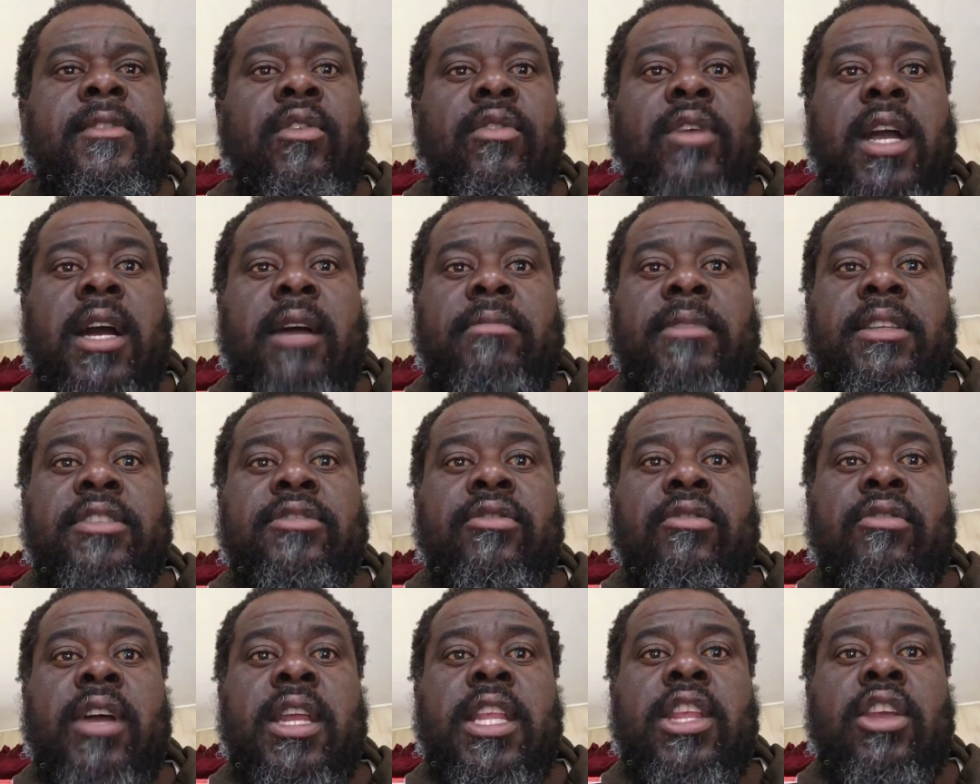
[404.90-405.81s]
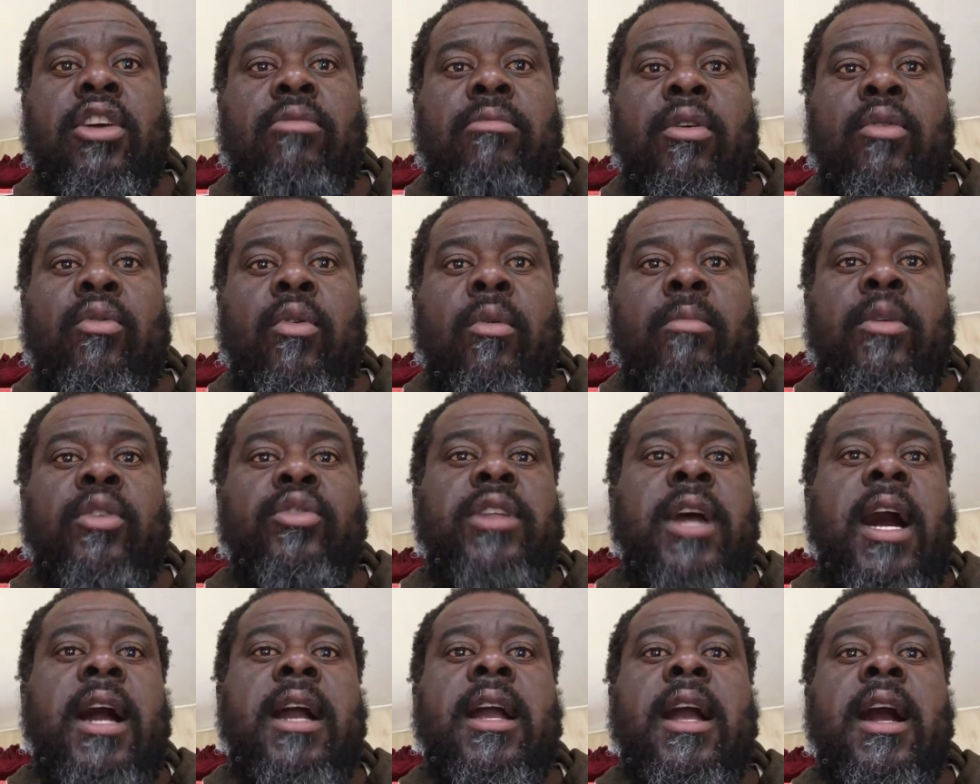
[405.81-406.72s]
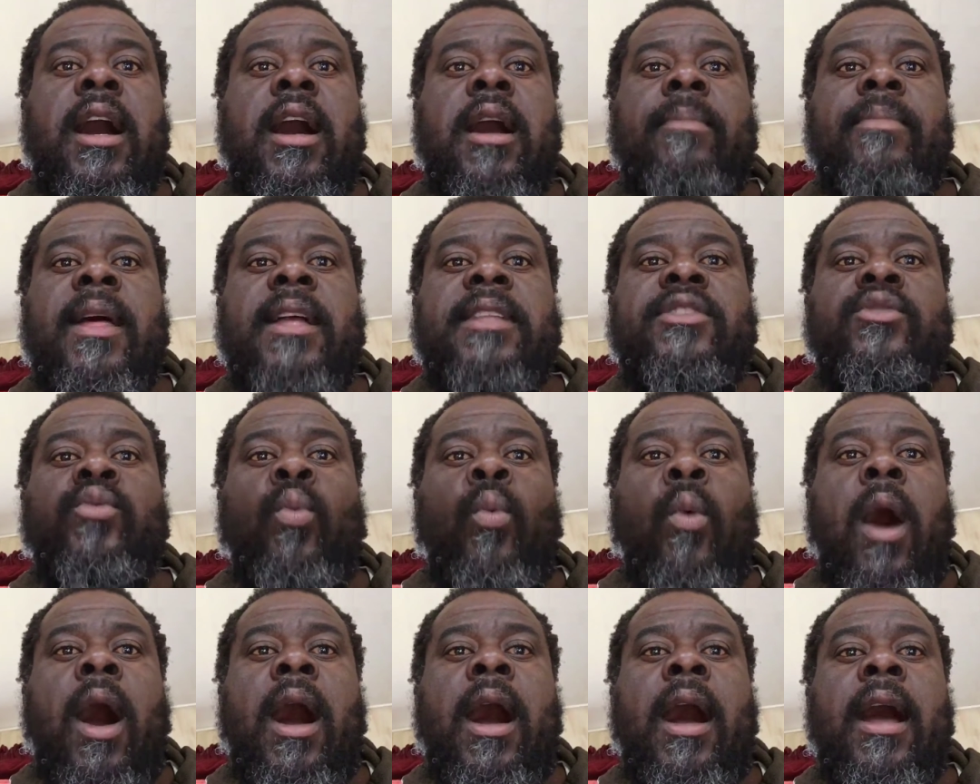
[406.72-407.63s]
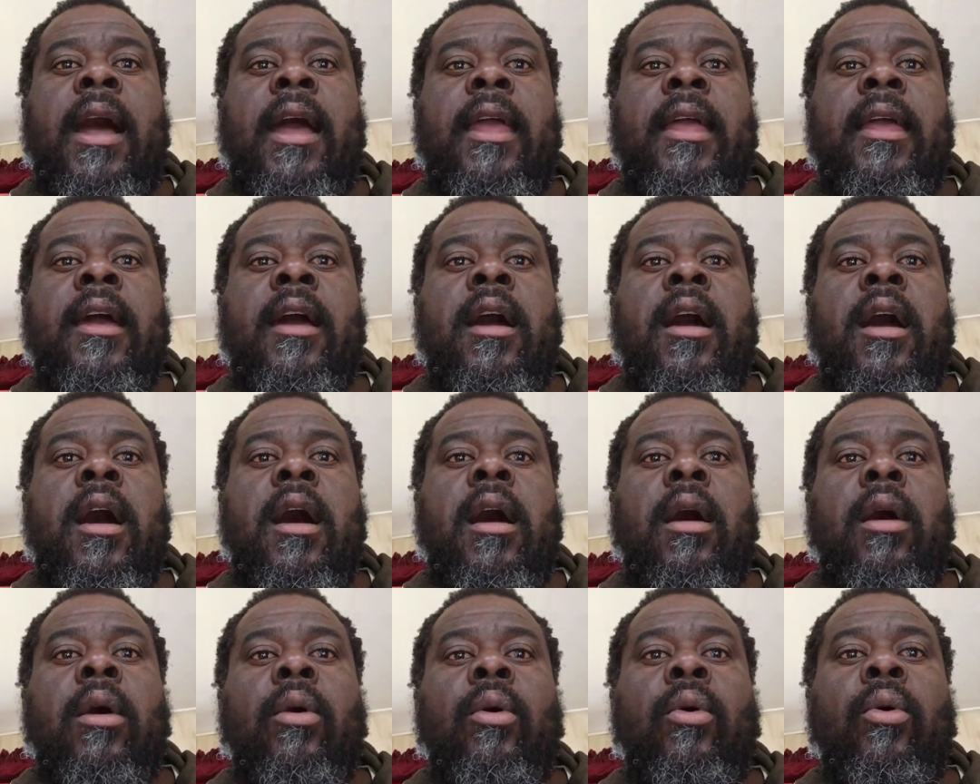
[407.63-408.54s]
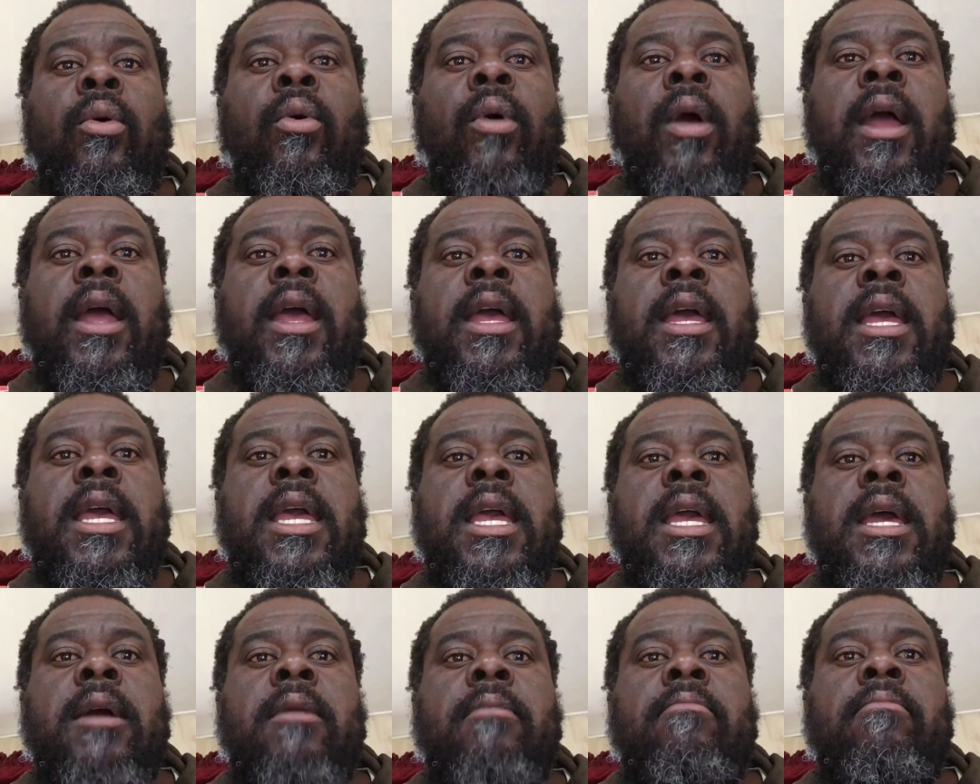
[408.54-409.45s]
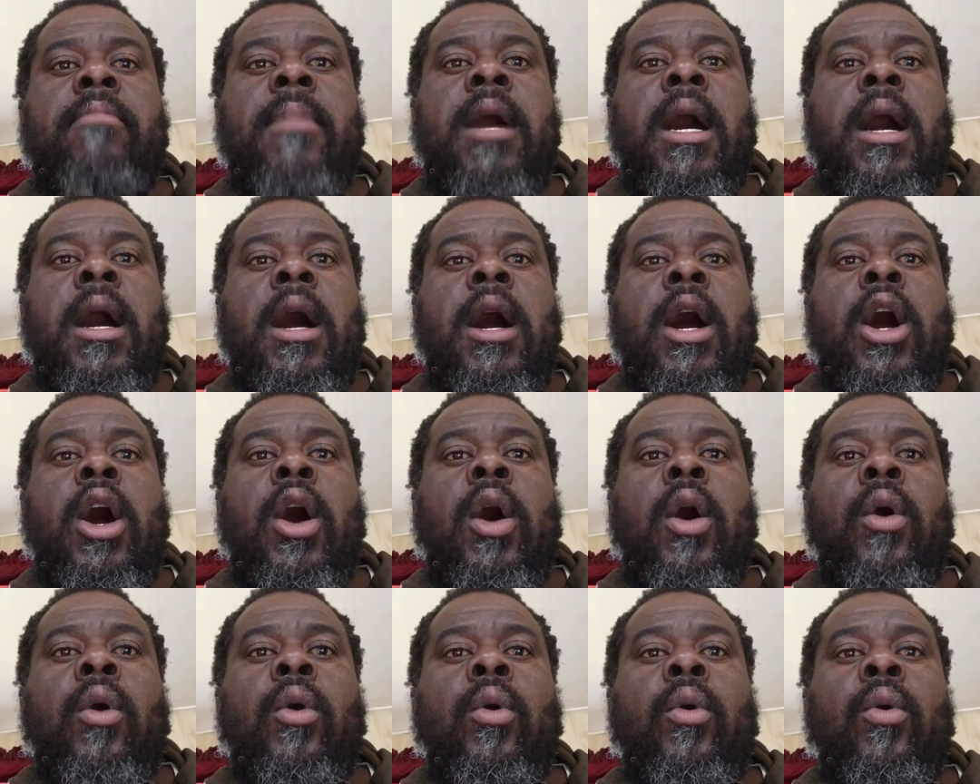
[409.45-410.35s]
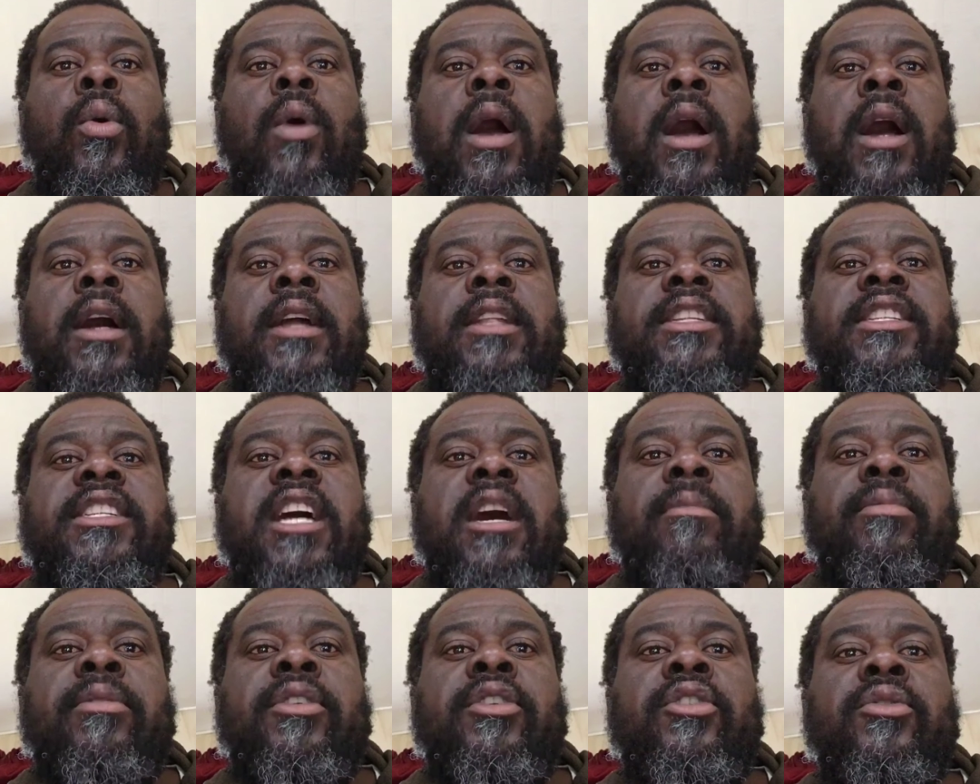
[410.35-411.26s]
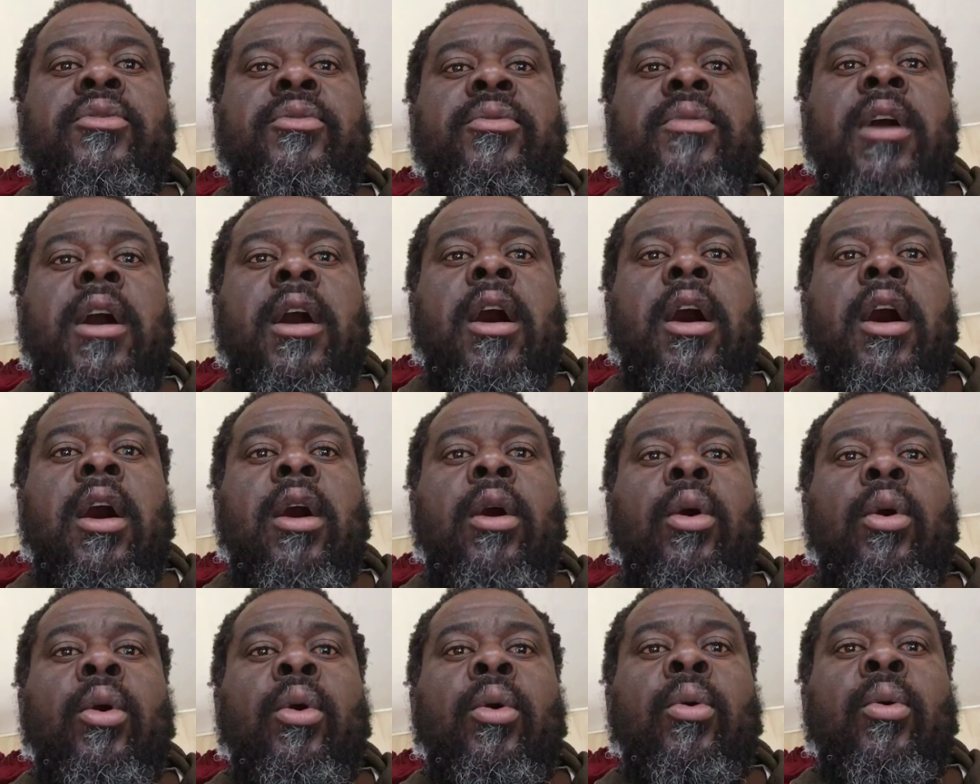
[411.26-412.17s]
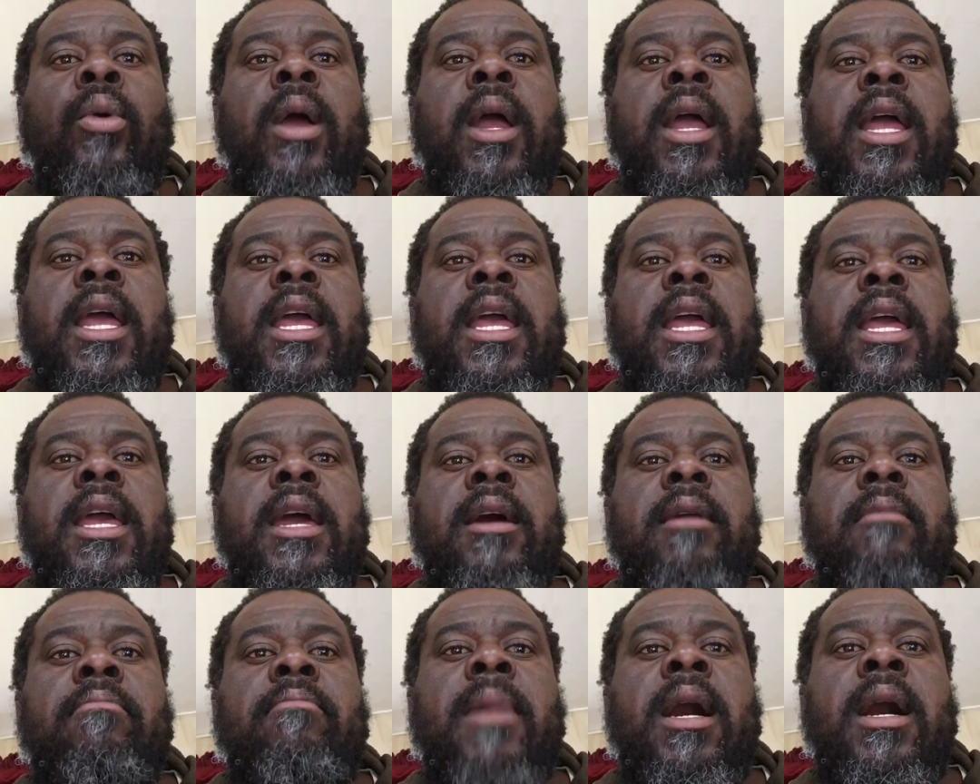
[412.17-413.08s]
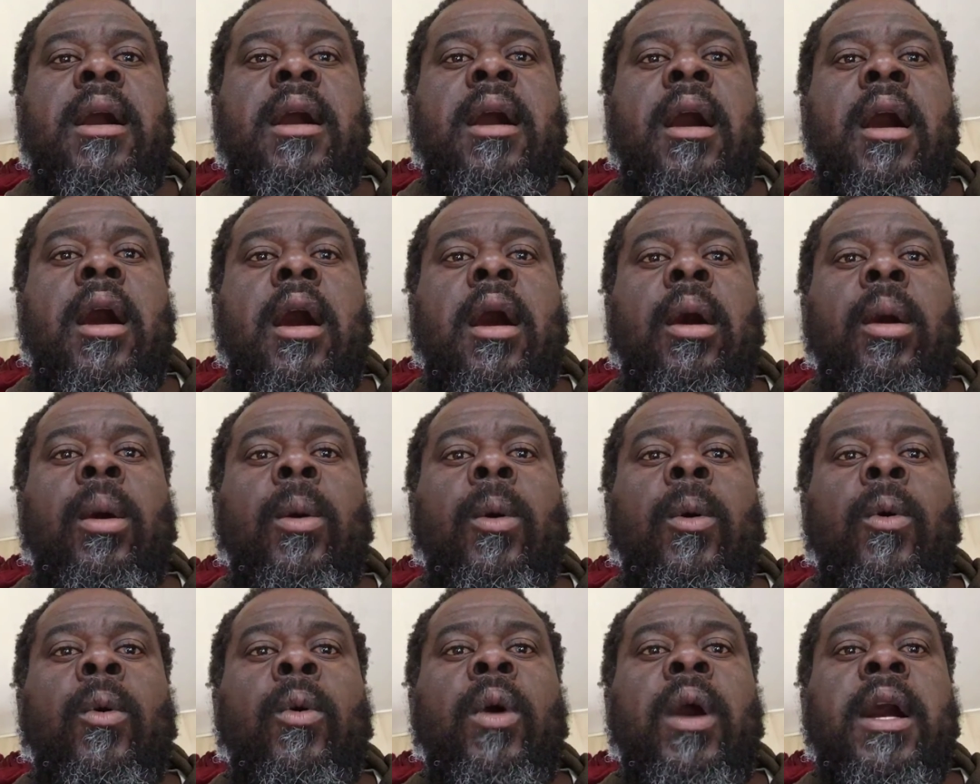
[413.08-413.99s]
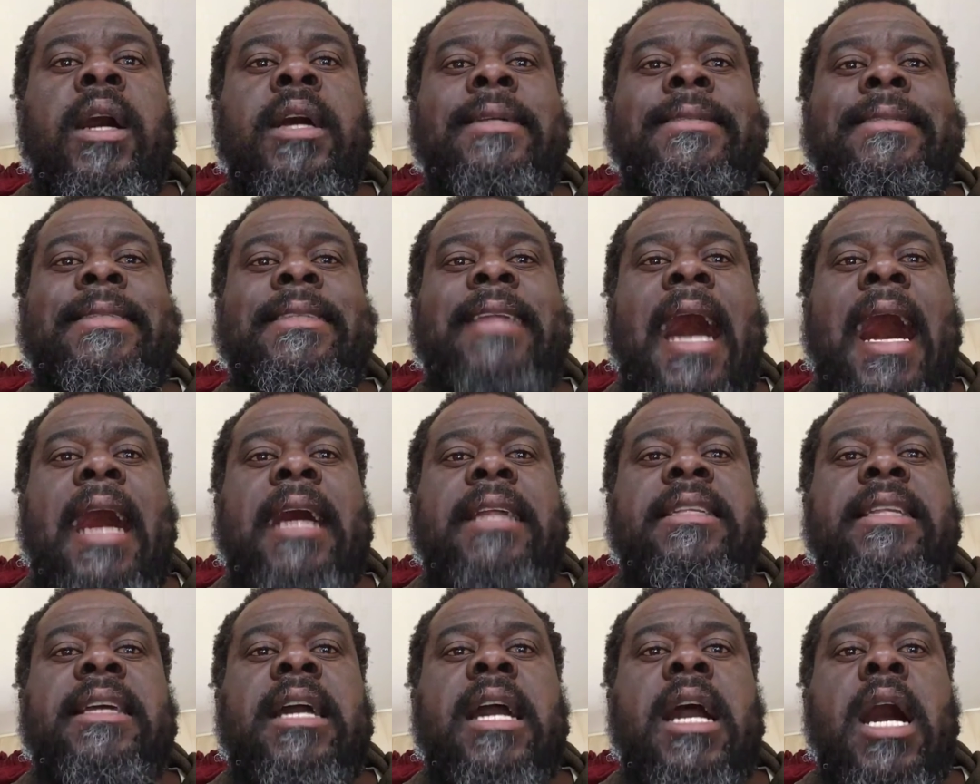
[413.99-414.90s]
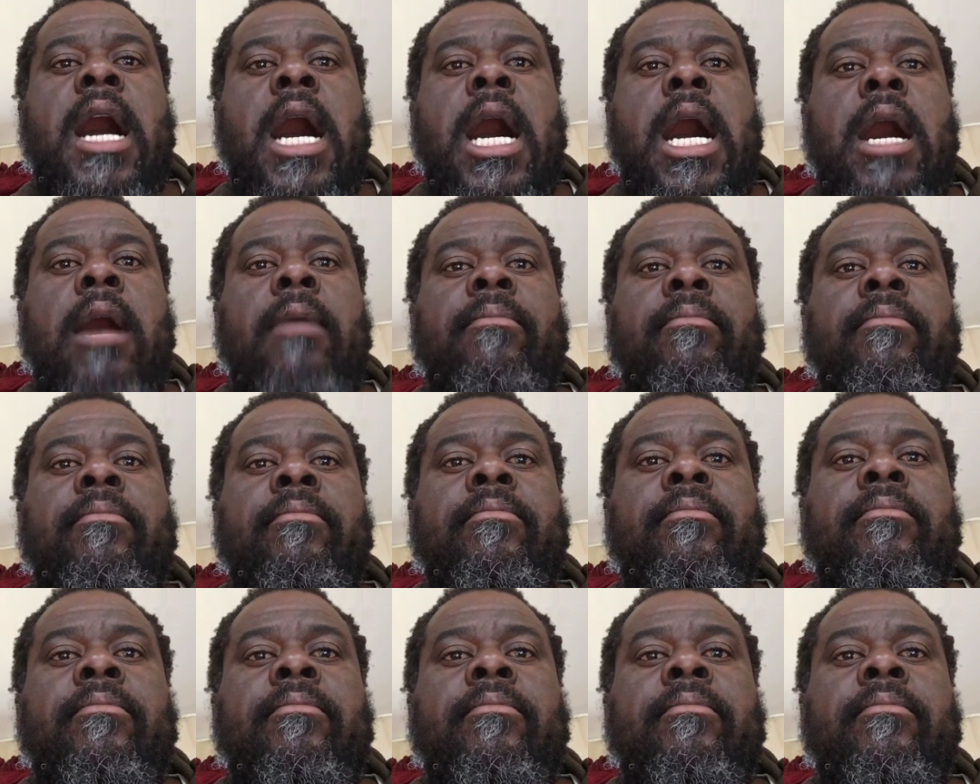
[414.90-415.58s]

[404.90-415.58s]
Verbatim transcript: So come and join yomowomo.com. That's Y O M O W O M O dot com.